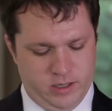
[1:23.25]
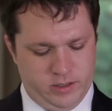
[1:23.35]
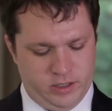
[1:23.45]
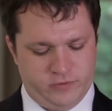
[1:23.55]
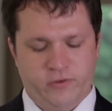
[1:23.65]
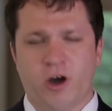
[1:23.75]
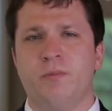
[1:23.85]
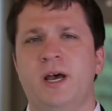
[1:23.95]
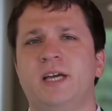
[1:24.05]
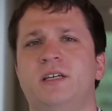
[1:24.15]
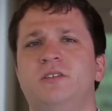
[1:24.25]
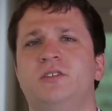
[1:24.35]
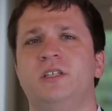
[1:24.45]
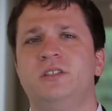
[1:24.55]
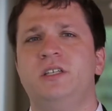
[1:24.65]
that as far back as
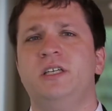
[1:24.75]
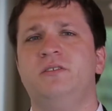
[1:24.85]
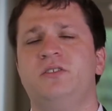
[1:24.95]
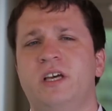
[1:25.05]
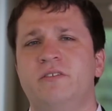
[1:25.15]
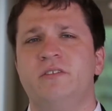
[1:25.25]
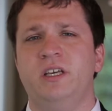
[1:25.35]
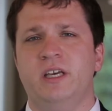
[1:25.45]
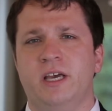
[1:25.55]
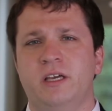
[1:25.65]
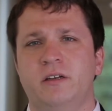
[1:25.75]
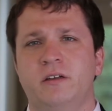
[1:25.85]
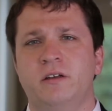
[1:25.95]
1678,